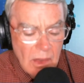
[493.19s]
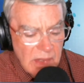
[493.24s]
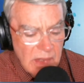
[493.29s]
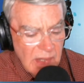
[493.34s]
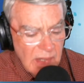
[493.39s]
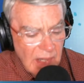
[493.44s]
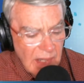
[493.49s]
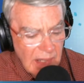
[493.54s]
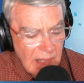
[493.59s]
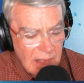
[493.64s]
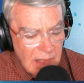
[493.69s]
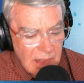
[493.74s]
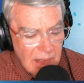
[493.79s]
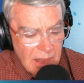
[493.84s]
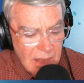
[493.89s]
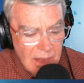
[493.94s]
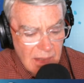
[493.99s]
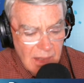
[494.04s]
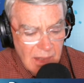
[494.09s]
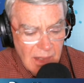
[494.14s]
okay.
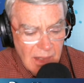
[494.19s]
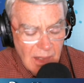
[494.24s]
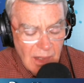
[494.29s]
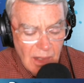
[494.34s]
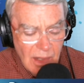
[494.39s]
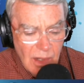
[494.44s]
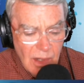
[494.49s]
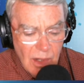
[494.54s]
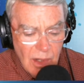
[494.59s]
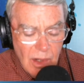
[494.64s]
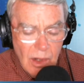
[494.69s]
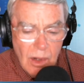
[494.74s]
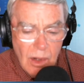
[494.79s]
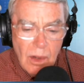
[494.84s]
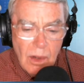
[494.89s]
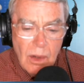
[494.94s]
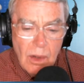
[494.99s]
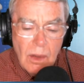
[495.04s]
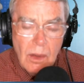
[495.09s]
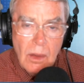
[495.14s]
That was really not a
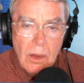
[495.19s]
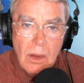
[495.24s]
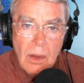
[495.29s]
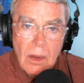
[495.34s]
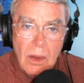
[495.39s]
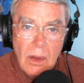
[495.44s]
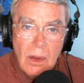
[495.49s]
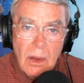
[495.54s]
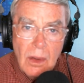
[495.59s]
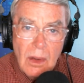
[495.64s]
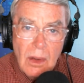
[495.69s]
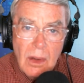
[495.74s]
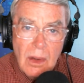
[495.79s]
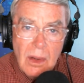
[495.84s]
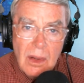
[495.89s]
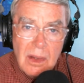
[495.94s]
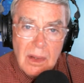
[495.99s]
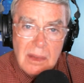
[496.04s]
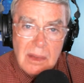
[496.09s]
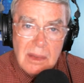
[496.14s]
very nice thing to
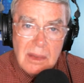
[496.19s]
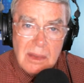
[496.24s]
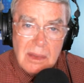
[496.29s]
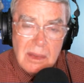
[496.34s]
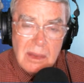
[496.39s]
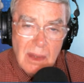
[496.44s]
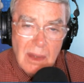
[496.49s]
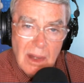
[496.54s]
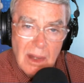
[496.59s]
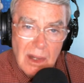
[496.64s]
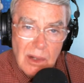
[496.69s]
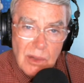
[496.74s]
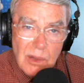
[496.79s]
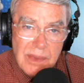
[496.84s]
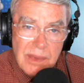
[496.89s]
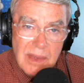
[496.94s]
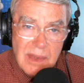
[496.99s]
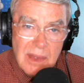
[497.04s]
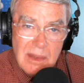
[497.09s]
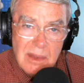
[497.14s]
say at the end no, of
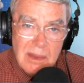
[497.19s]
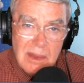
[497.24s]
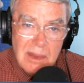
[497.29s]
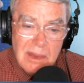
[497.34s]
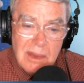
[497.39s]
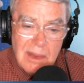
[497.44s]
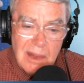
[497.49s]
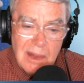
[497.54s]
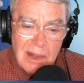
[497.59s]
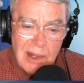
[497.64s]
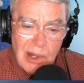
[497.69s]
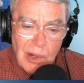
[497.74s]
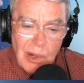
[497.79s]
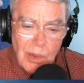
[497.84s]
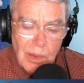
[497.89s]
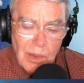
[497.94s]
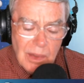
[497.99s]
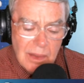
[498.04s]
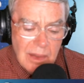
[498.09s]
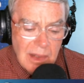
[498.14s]
all of it. No.
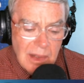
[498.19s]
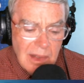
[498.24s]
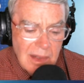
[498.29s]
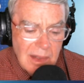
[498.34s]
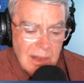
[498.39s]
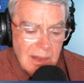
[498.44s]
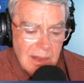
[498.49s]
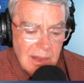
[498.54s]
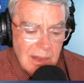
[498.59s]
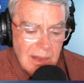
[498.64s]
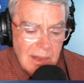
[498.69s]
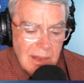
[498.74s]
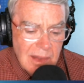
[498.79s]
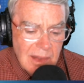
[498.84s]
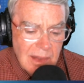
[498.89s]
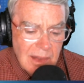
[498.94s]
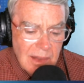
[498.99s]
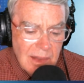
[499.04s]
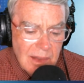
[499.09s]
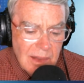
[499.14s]
But it's
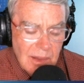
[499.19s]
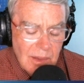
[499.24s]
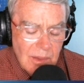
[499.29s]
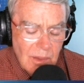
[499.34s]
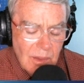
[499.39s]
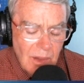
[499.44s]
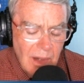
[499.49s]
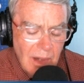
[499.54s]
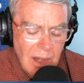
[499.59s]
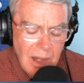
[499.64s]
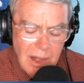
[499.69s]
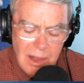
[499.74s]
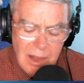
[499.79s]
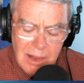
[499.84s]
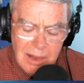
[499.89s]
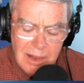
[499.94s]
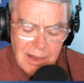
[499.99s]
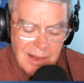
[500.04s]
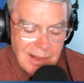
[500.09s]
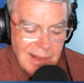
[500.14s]
not, it's something
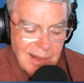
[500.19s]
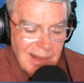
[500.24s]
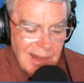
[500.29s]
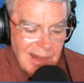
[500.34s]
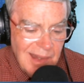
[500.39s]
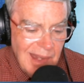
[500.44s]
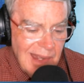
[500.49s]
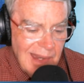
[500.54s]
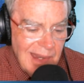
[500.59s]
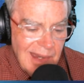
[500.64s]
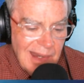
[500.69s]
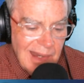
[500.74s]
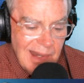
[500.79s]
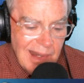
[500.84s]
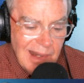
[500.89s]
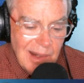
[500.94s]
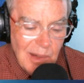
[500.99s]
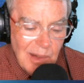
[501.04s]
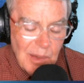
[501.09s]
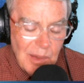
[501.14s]
I always remembered.
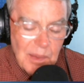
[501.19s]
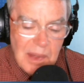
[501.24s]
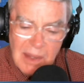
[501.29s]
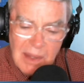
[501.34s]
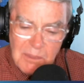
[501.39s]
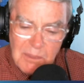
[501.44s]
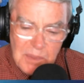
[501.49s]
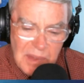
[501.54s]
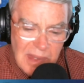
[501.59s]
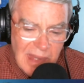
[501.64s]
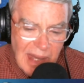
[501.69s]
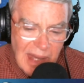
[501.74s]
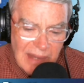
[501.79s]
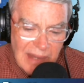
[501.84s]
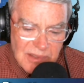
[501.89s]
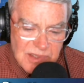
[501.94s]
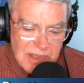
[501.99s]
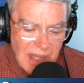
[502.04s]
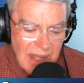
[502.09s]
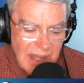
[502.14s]

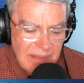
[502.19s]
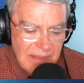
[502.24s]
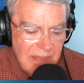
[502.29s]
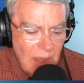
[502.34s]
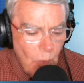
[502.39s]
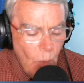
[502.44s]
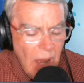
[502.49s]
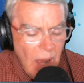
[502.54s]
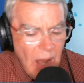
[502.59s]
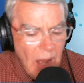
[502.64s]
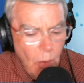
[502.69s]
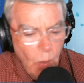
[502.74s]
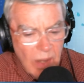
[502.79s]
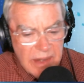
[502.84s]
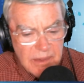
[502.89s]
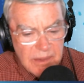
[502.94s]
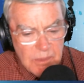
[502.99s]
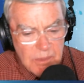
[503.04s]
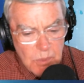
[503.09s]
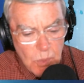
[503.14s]
Yes, and that, wow,
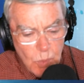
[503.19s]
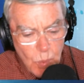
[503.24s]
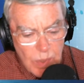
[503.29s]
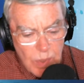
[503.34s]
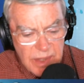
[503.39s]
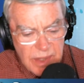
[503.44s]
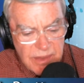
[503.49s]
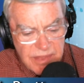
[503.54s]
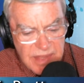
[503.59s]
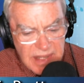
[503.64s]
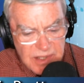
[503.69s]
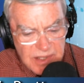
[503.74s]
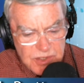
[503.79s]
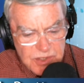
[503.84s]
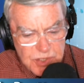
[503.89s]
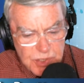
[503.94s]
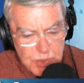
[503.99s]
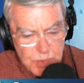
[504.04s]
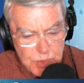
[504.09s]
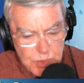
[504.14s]
what a what a thing
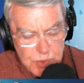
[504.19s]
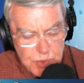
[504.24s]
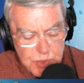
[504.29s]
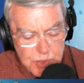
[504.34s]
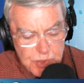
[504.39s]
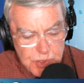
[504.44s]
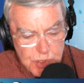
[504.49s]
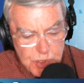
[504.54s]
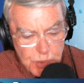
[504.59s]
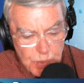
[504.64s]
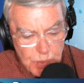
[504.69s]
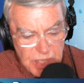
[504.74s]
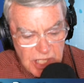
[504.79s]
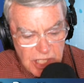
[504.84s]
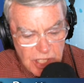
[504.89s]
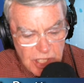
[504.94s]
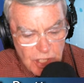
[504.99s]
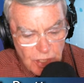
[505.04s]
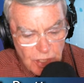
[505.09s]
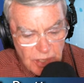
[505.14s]
to, to to
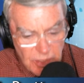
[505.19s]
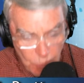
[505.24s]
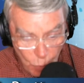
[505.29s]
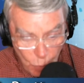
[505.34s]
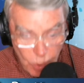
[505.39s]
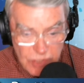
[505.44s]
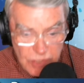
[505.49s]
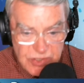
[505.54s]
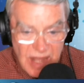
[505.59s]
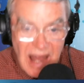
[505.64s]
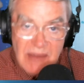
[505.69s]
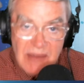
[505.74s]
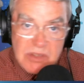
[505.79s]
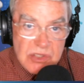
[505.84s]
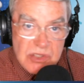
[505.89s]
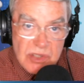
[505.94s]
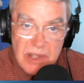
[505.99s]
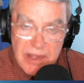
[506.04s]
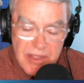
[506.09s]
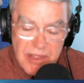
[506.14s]
hear, and words
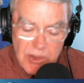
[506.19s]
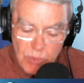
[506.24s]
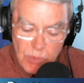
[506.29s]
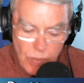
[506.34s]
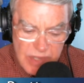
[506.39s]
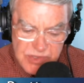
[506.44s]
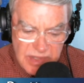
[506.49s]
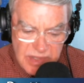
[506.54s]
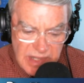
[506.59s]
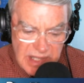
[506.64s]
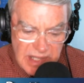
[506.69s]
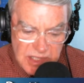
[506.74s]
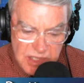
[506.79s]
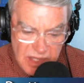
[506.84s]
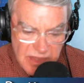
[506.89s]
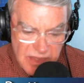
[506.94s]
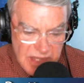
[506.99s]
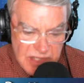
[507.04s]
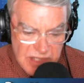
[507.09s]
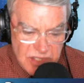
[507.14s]
obviously that resonate to
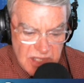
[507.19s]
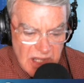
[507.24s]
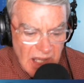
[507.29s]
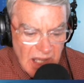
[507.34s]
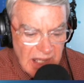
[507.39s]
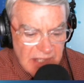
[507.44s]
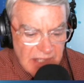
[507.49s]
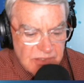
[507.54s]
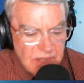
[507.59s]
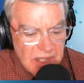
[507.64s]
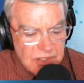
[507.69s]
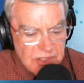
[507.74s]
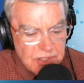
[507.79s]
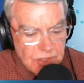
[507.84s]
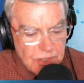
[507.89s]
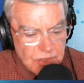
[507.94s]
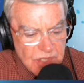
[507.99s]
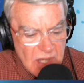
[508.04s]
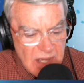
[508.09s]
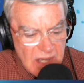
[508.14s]
this day as as
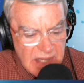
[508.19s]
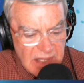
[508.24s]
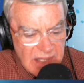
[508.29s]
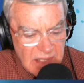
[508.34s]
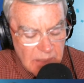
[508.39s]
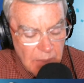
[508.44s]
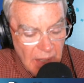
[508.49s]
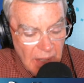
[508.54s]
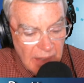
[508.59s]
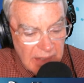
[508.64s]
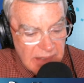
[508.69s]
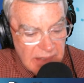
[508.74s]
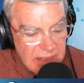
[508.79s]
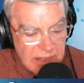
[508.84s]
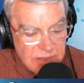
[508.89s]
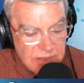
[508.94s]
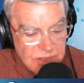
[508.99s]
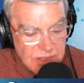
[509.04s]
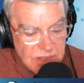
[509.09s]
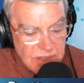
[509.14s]
you're talking about it.
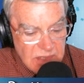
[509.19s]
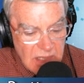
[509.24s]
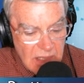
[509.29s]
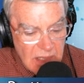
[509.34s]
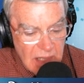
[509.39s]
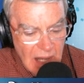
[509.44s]
It just uh,